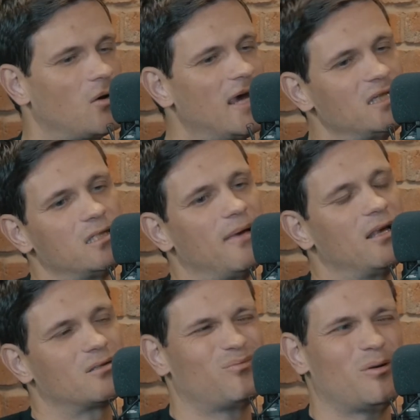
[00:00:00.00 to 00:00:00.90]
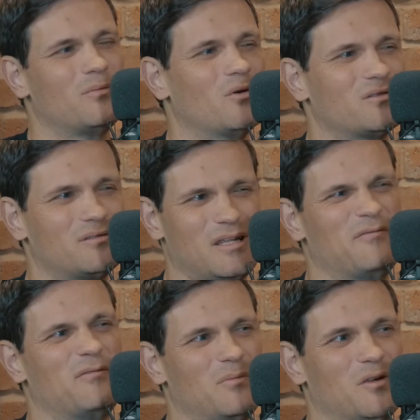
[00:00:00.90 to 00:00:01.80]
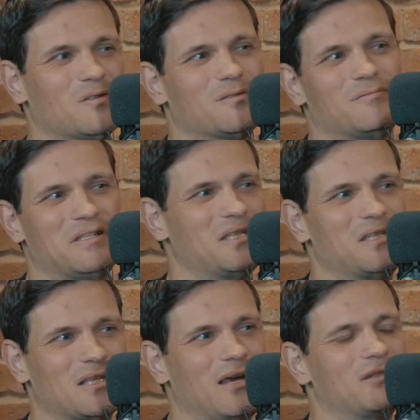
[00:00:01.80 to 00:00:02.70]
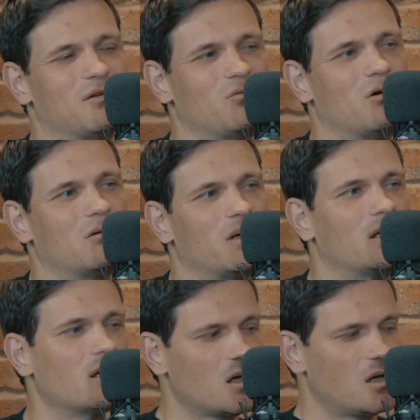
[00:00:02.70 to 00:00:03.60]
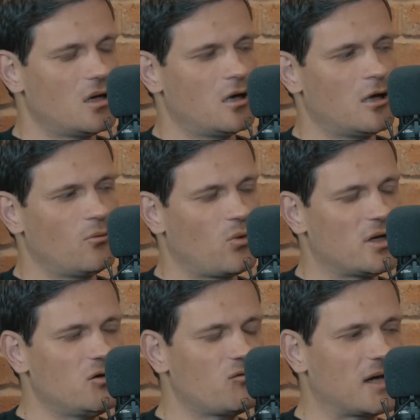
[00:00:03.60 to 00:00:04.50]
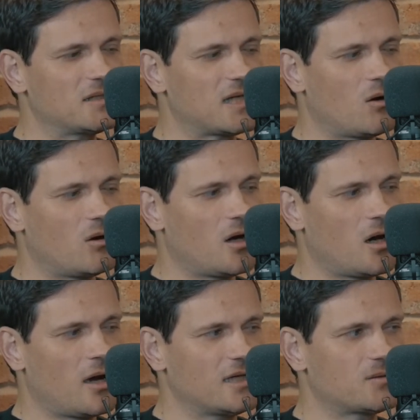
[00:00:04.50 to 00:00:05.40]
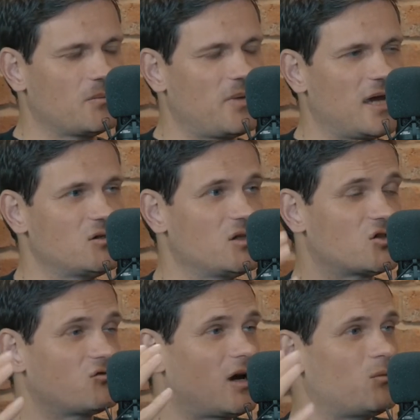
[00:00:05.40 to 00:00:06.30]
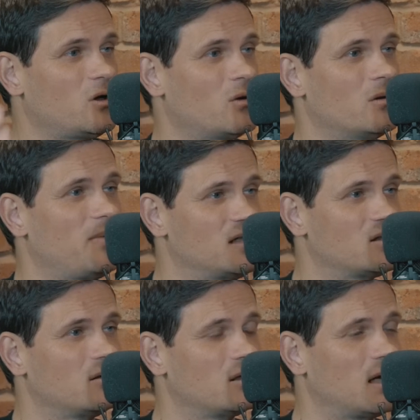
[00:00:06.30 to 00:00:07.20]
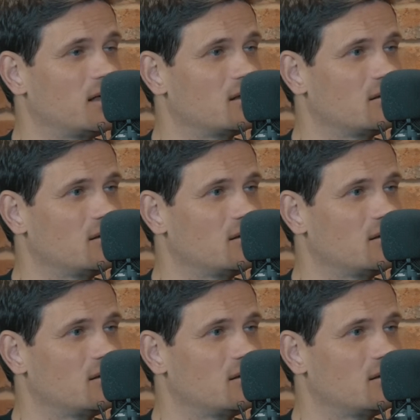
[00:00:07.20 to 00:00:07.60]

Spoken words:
So HTML is probably the most infamous, this is declarative programming. When you write out a HTML page, you describe what you want the page to look like.